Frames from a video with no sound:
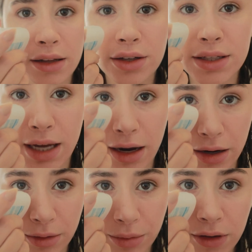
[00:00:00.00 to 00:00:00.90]
it look
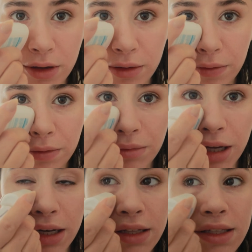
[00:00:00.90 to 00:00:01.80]
terrible,
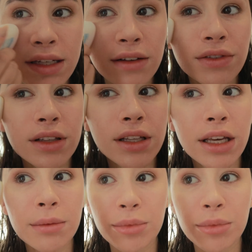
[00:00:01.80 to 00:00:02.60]
but it's definitely